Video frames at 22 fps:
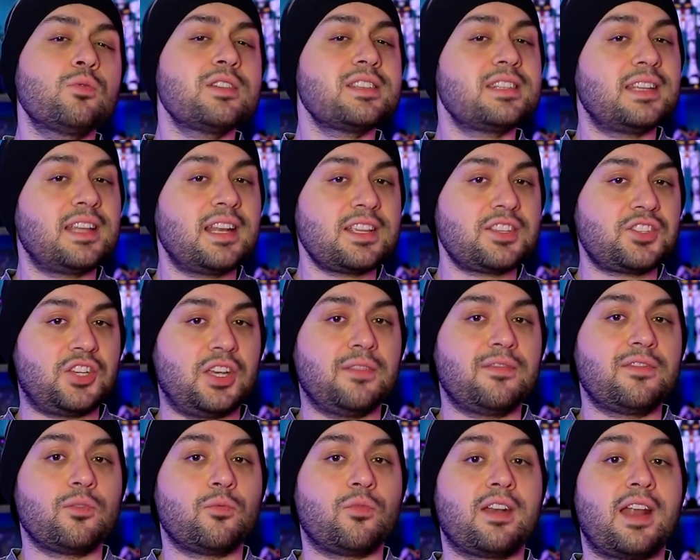was then
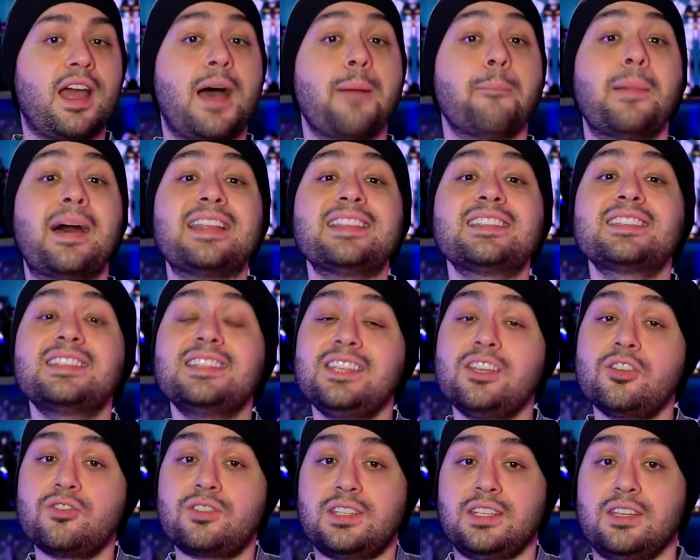achieved when Haman's
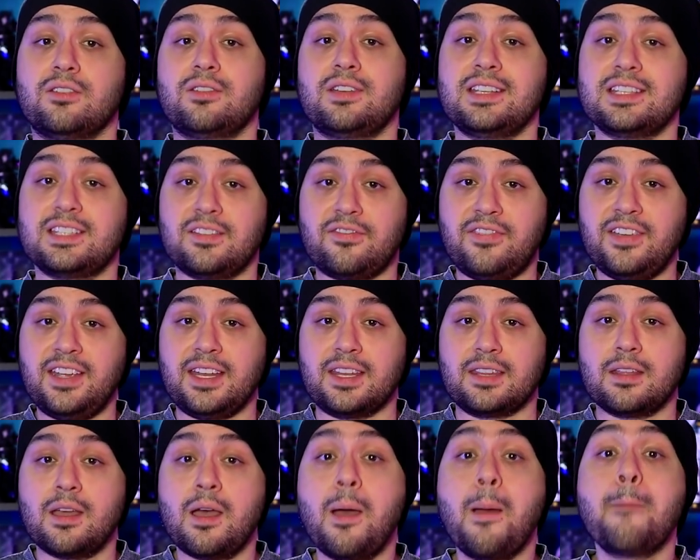Neo Zeon is
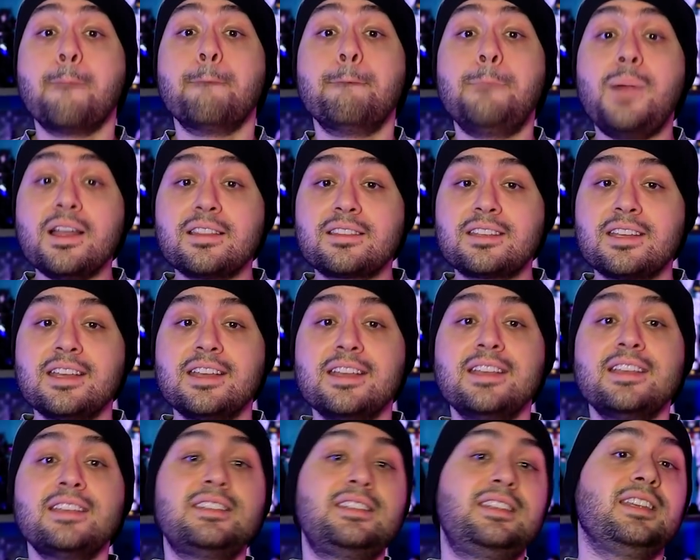defeated, but
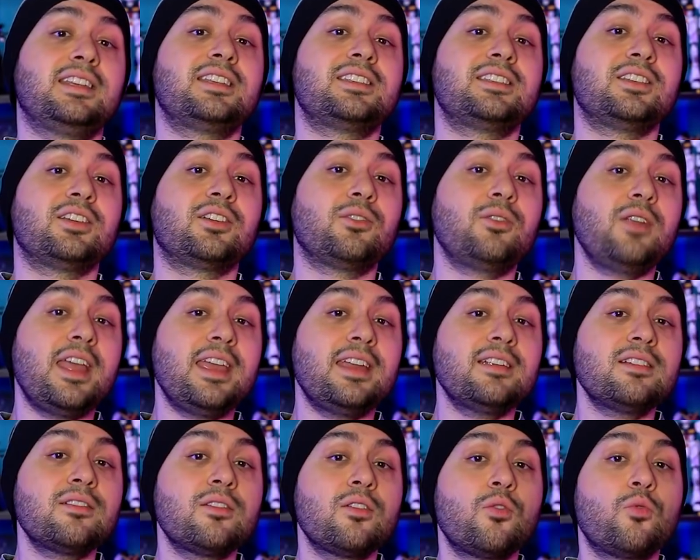6 years
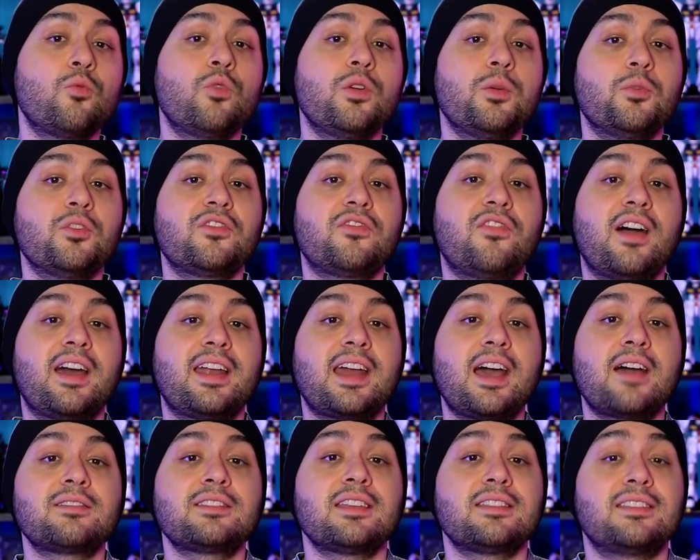later we would find
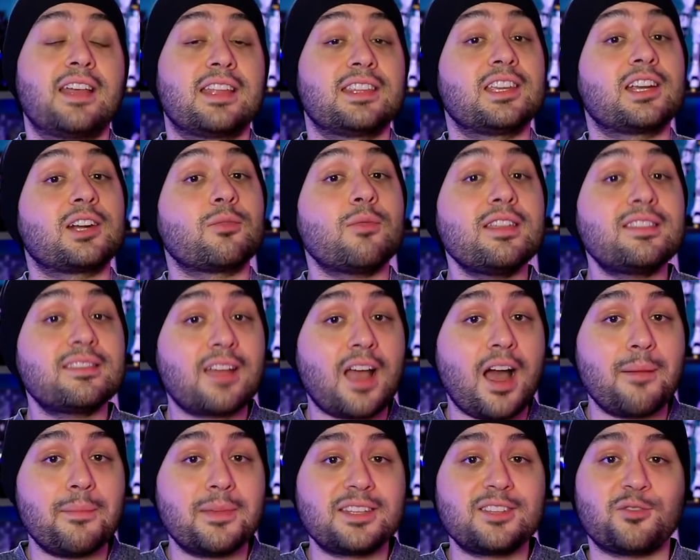out that the Red
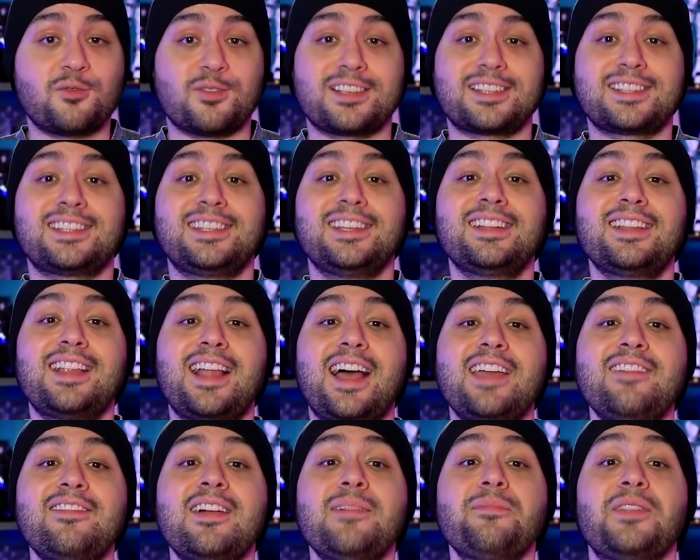Comet was still
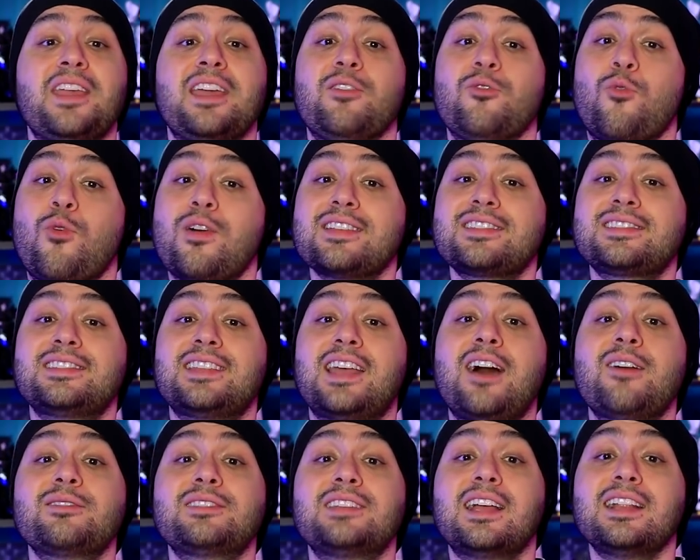alive and was
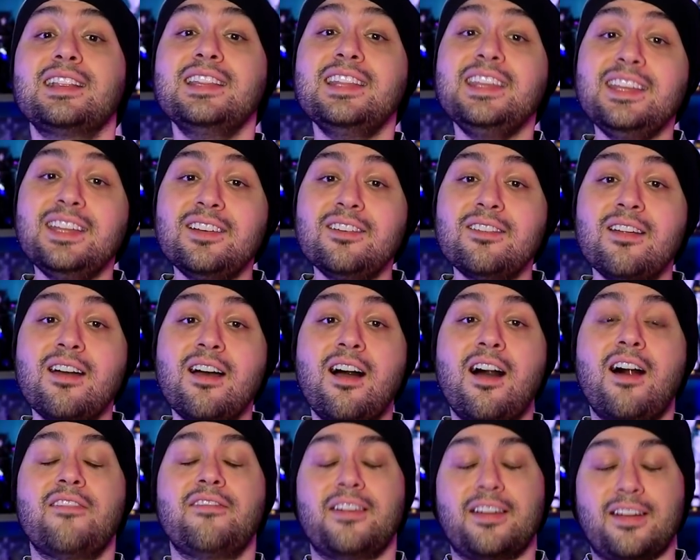now the leader
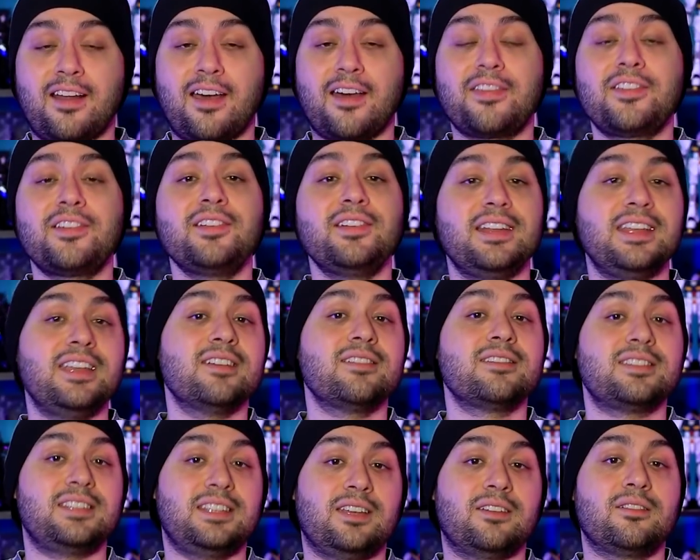of another Neo
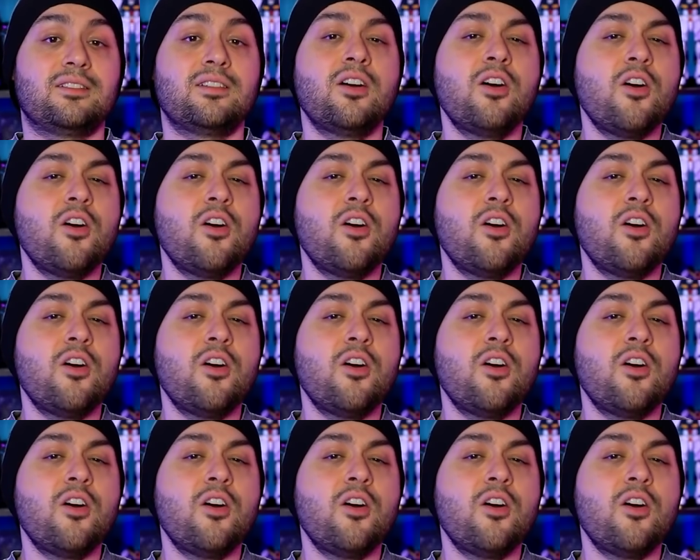Zeon.